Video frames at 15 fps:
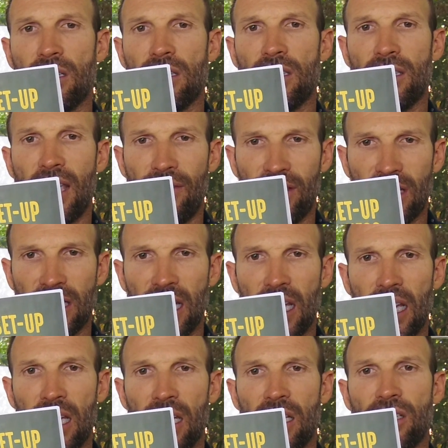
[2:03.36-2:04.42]

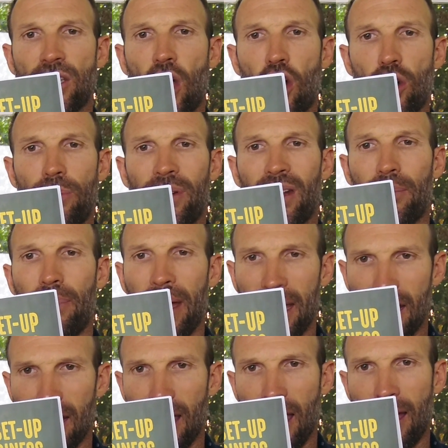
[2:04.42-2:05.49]
17 is open a
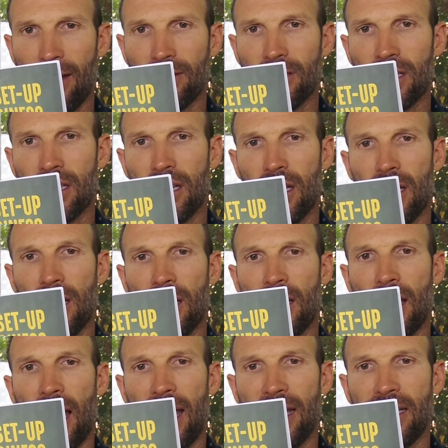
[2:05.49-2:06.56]
bank account.
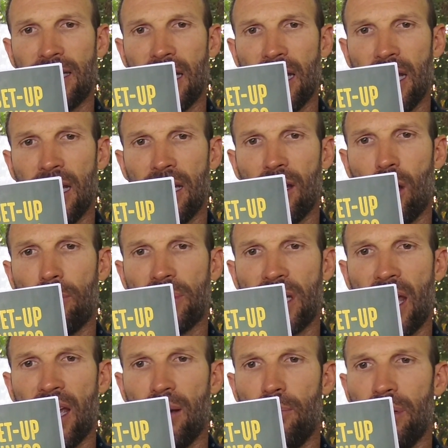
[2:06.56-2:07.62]
18,
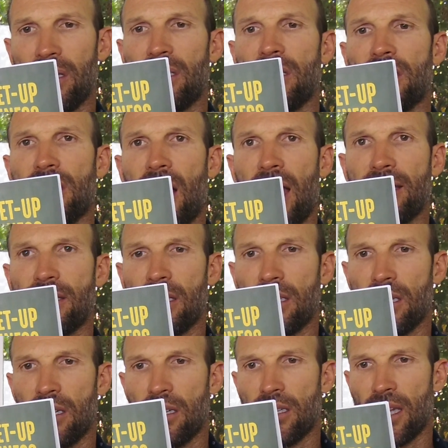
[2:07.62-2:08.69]
obtain business
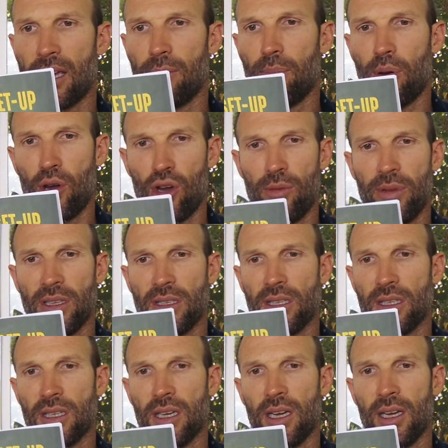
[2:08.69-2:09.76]
licenses and
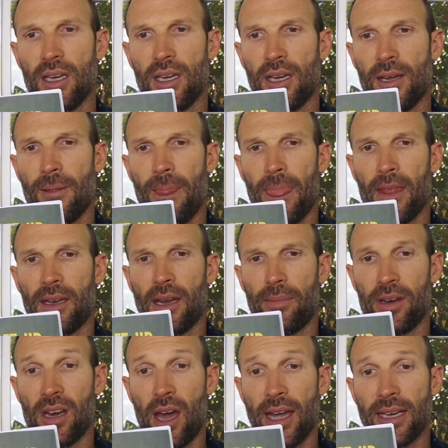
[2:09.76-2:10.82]
permits.
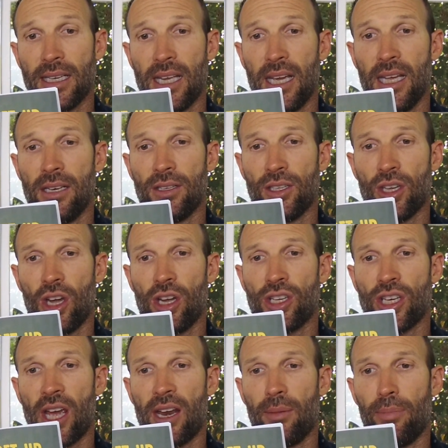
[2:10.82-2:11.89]
Number 19,
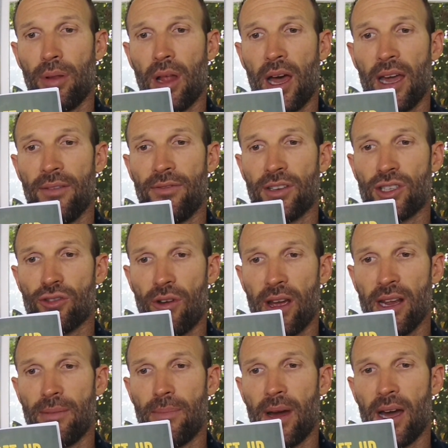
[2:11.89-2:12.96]
search and apply for
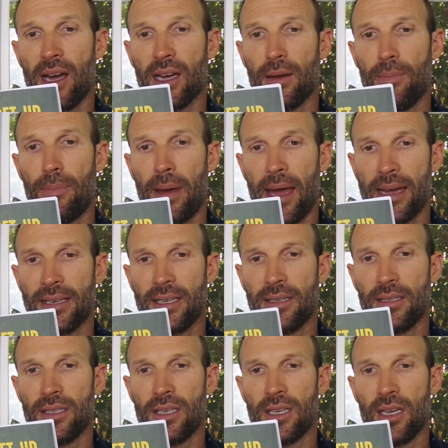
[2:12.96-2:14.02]
trademark,
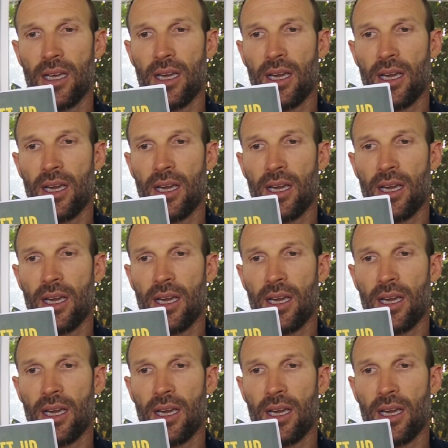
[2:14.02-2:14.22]
patent,